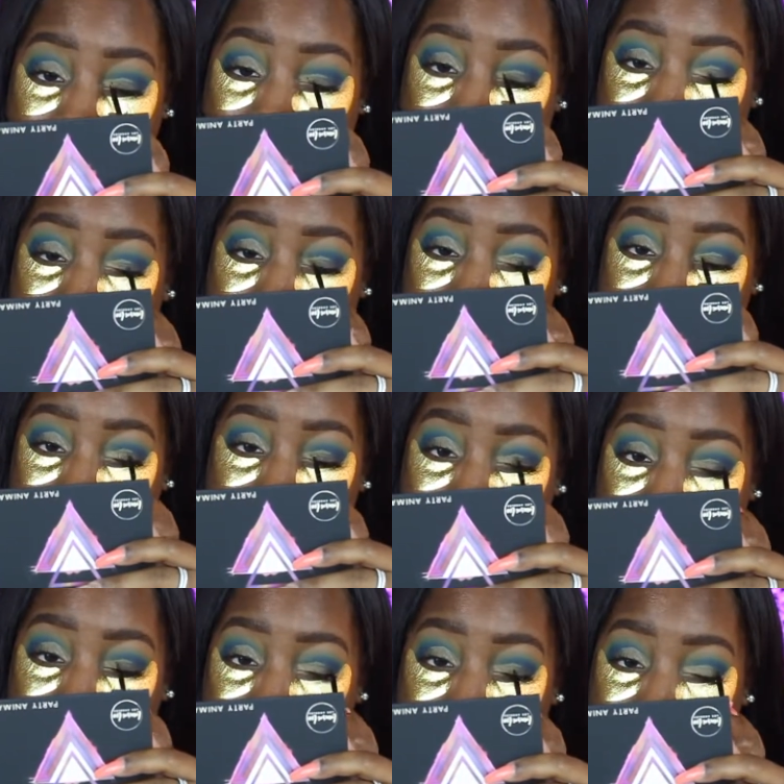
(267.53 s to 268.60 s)
look at this. I'm
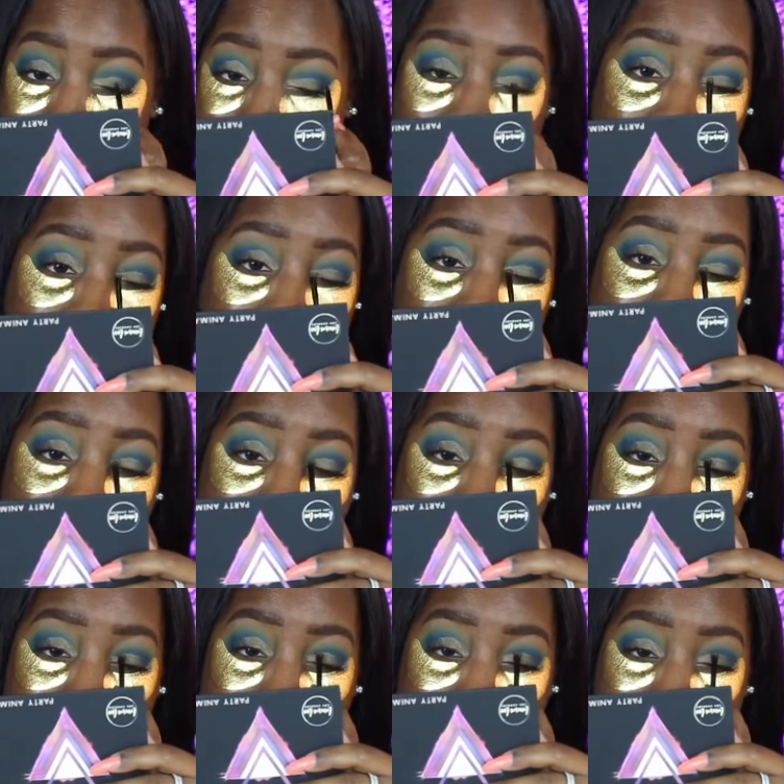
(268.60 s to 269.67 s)
like, damn,
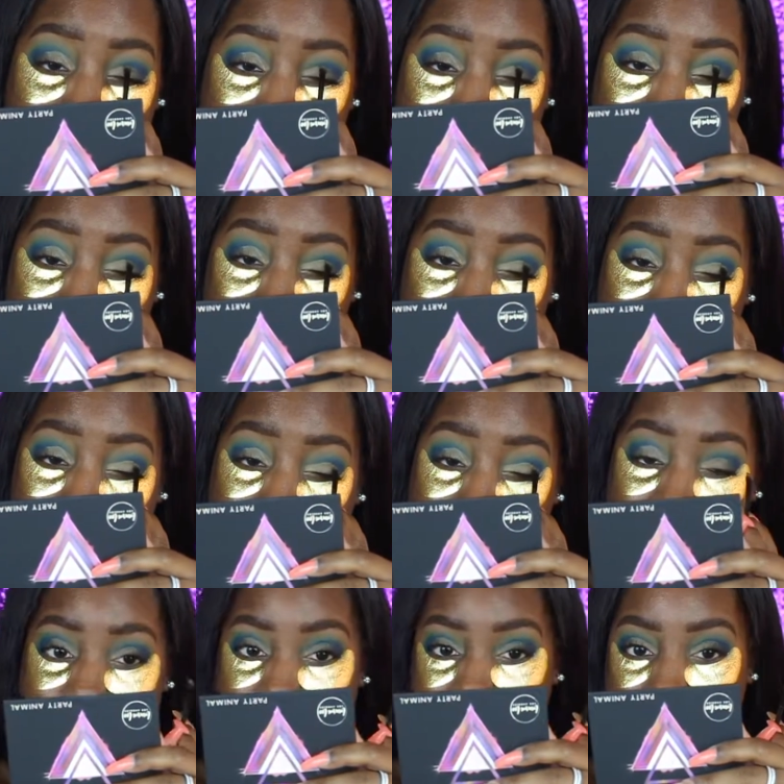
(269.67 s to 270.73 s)
like this is
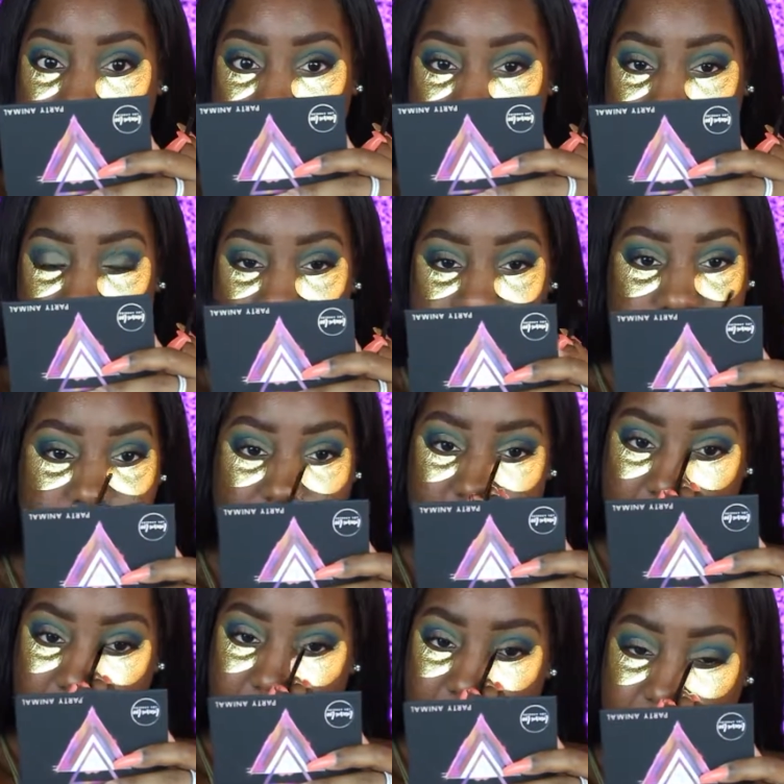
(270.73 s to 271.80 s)
really out of the
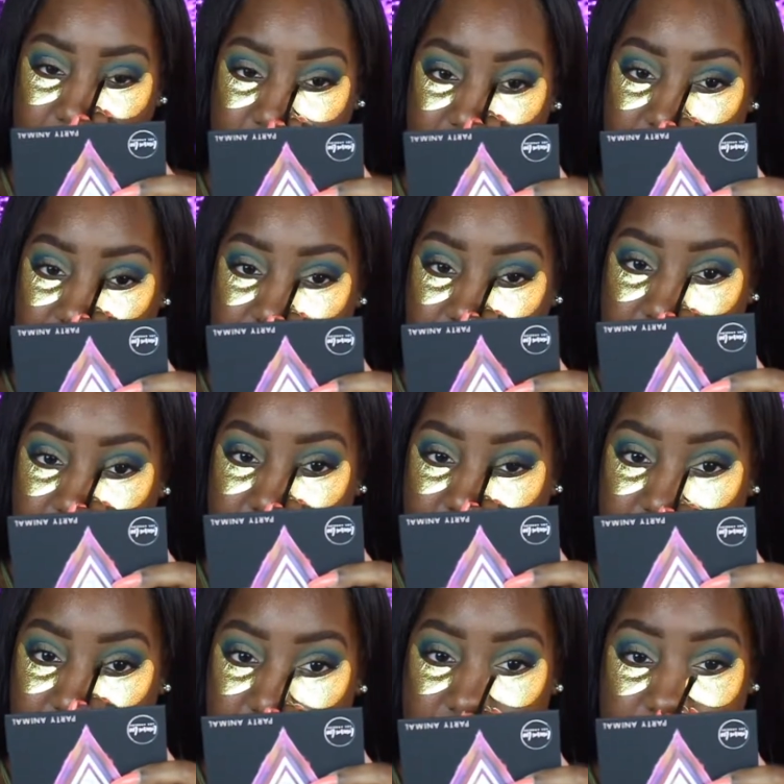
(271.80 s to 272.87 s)
norm for me.
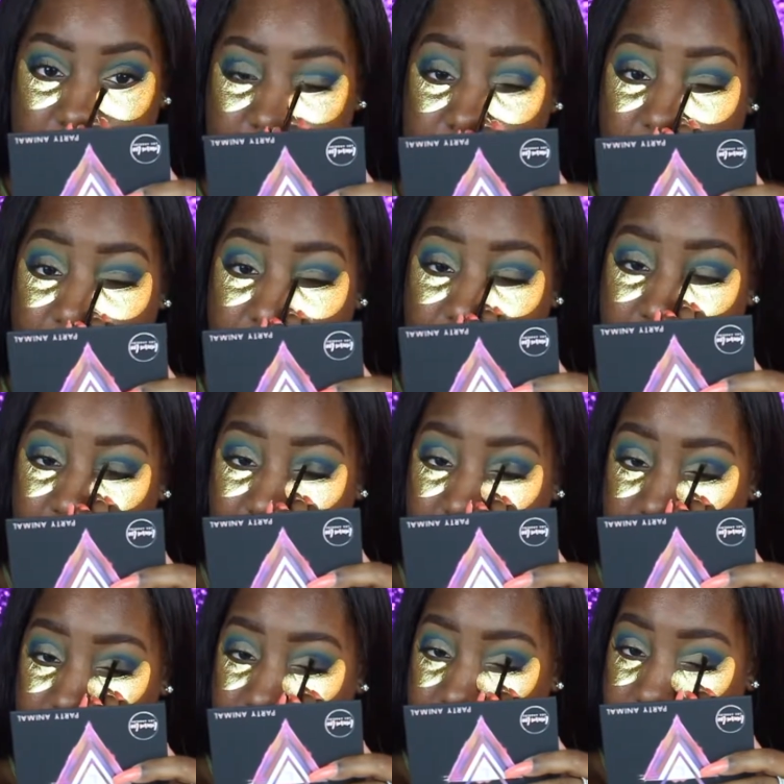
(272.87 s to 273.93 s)
So I'm
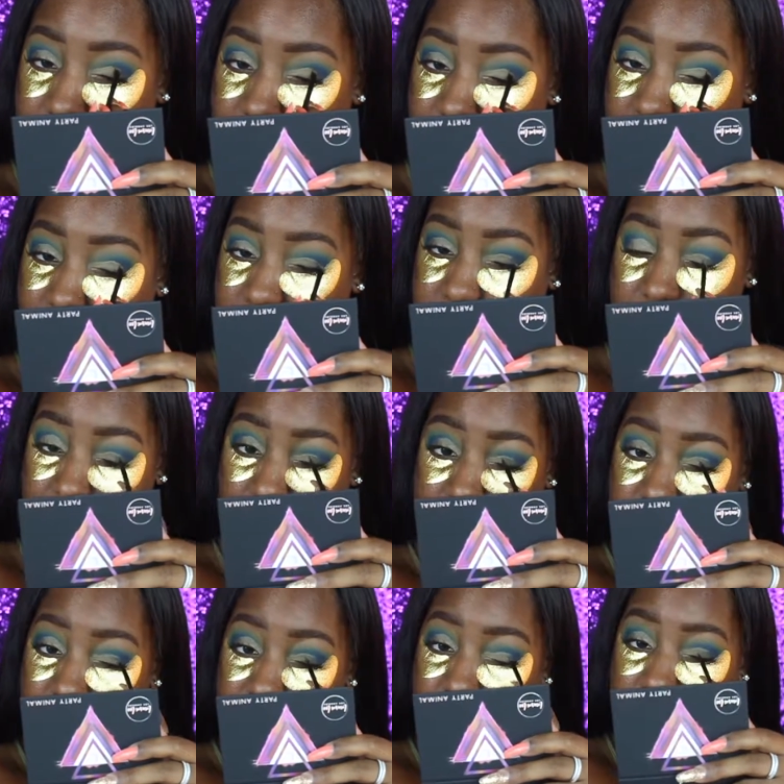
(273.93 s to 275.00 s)
cutting it.
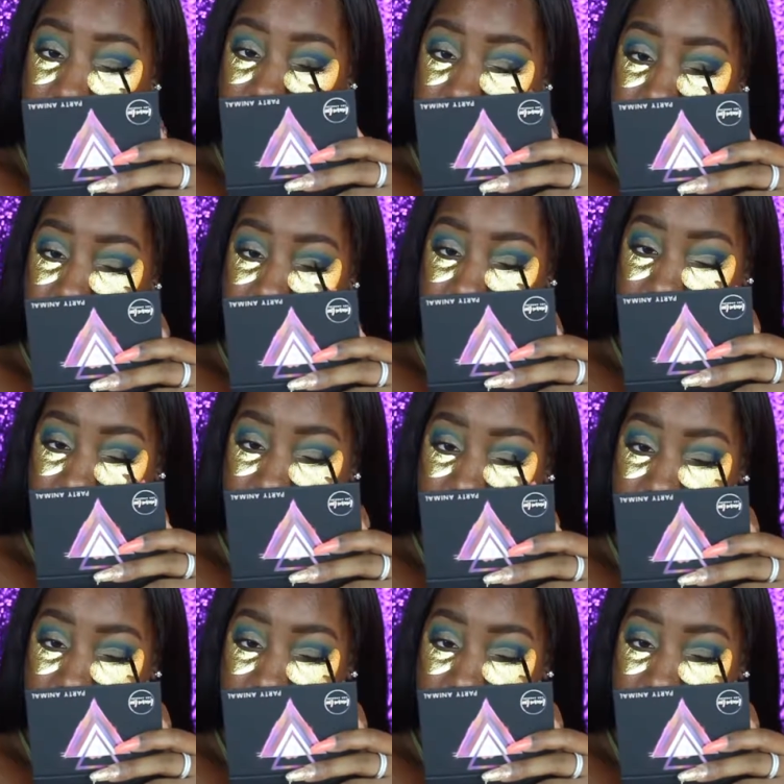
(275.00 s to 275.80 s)
At this point, I'm not